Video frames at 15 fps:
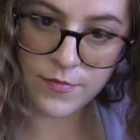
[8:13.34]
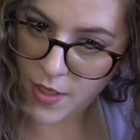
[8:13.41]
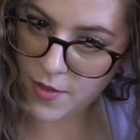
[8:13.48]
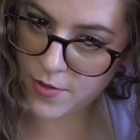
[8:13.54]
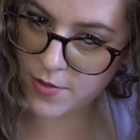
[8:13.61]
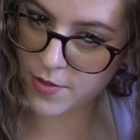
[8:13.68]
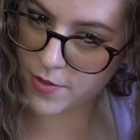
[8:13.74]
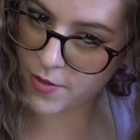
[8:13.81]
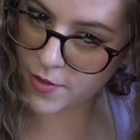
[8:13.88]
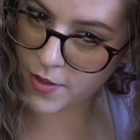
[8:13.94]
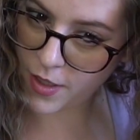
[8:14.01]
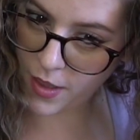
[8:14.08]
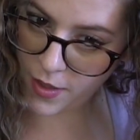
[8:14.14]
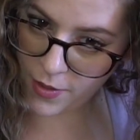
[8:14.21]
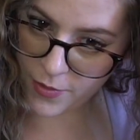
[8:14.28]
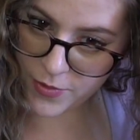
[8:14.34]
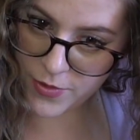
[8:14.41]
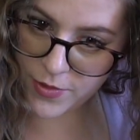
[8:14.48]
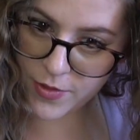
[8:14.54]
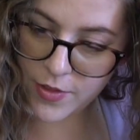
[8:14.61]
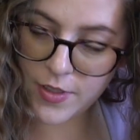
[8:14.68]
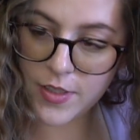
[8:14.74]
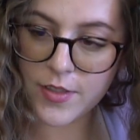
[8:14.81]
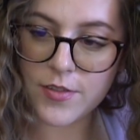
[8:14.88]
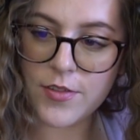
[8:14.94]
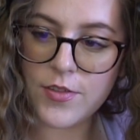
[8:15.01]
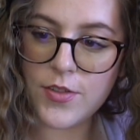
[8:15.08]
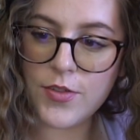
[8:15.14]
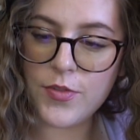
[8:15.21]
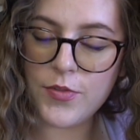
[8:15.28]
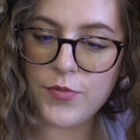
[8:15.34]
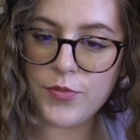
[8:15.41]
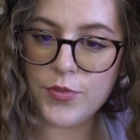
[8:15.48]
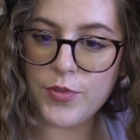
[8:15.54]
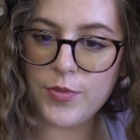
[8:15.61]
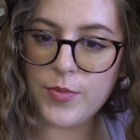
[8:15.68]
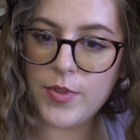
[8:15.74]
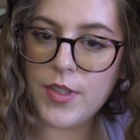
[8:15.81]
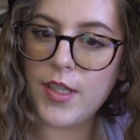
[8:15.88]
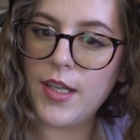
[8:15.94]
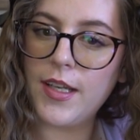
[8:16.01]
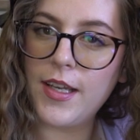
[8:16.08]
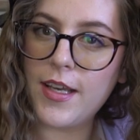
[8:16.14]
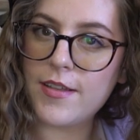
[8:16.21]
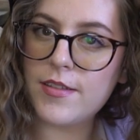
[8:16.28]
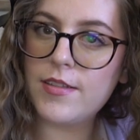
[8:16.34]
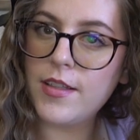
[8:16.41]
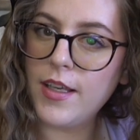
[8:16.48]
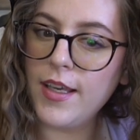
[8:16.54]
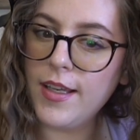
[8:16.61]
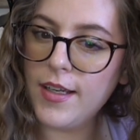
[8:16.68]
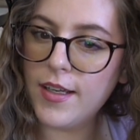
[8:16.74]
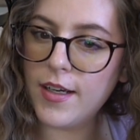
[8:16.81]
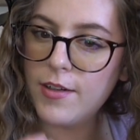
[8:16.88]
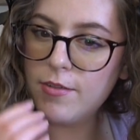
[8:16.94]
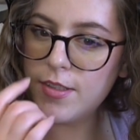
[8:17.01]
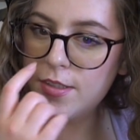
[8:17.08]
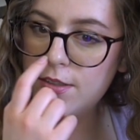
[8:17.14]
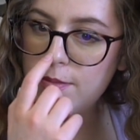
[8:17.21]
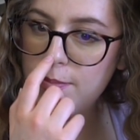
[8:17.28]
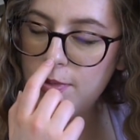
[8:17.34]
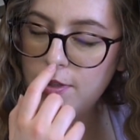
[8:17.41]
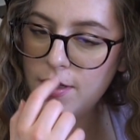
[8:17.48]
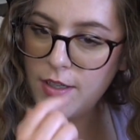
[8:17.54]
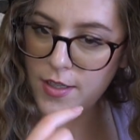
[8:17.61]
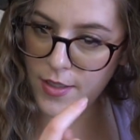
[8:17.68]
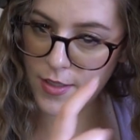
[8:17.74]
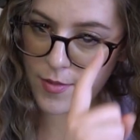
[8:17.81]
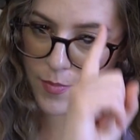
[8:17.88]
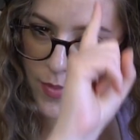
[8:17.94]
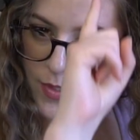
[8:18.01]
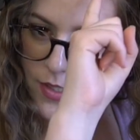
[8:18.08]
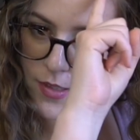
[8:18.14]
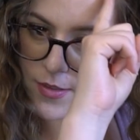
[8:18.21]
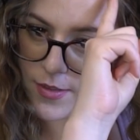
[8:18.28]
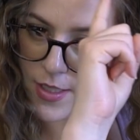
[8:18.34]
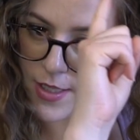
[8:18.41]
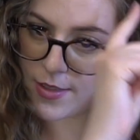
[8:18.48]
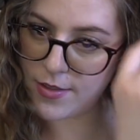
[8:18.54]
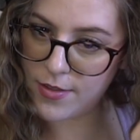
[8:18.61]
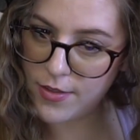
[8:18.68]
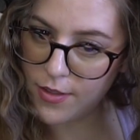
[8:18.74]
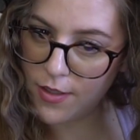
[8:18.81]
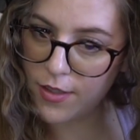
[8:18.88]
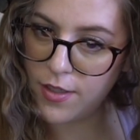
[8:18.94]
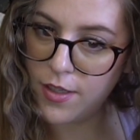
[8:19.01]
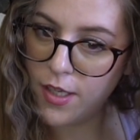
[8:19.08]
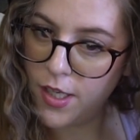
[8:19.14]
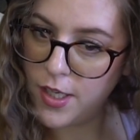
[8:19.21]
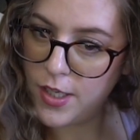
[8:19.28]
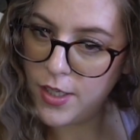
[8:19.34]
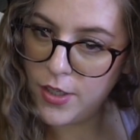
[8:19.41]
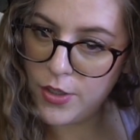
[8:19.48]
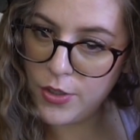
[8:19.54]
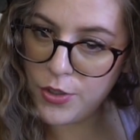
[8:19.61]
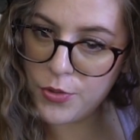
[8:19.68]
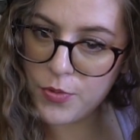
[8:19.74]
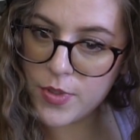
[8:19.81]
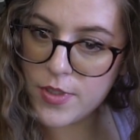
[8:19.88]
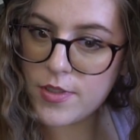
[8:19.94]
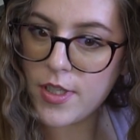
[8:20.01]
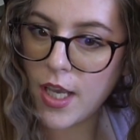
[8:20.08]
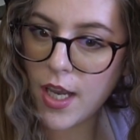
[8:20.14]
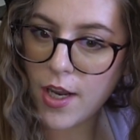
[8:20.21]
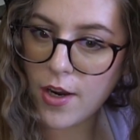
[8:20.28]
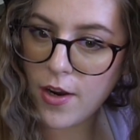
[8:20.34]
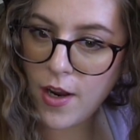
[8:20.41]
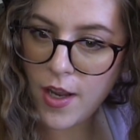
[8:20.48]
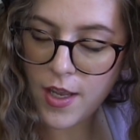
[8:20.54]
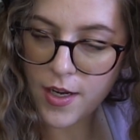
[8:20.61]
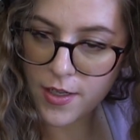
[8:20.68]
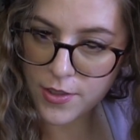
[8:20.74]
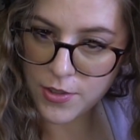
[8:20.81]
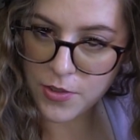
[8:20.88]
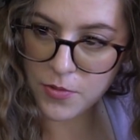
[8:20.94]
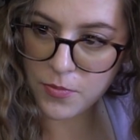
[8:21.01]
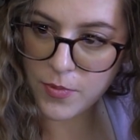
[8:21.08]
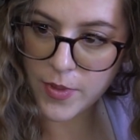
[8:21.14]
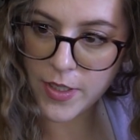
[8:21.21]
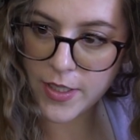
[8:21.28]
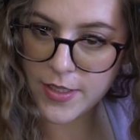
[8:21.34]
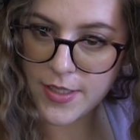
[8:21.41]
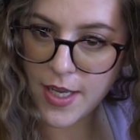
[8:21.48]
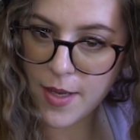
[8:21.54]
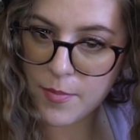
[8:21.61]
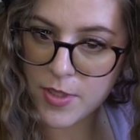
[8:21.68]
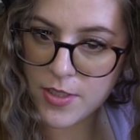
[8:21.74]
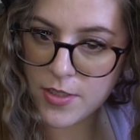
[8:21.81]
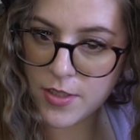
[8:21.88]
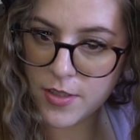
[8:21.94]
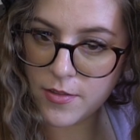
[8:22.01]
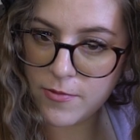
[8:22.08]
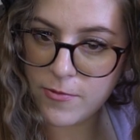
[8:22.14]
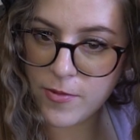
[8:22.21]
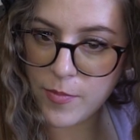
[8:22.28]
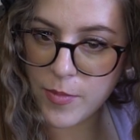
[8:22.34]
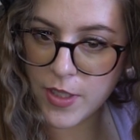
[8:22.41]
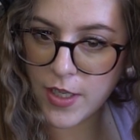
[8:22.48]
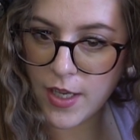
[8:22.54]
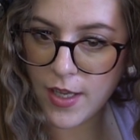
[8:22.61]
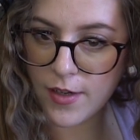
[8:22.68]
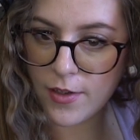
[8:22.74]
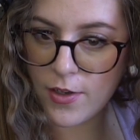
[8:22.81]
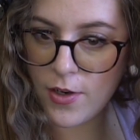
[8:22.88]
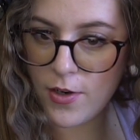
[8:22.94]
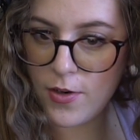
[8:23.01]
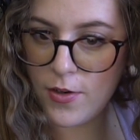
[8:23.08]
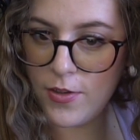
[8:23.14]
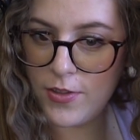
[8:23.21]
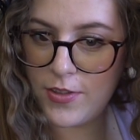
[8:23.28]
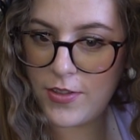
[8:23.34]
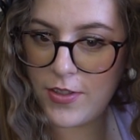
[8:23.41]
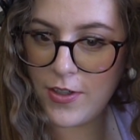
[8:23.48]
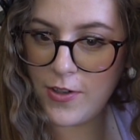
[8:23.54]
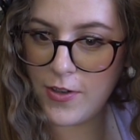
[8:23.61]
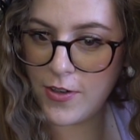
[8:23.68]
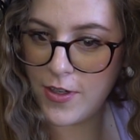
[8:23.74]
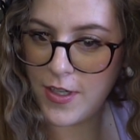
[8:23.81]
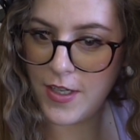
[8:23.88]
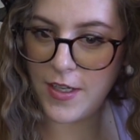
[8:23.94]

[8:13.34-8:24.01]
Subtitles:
Also, the closer it is to the root, the less heat I want to put on it, because that's the newest hair and I don't want to damage it from the get-go. So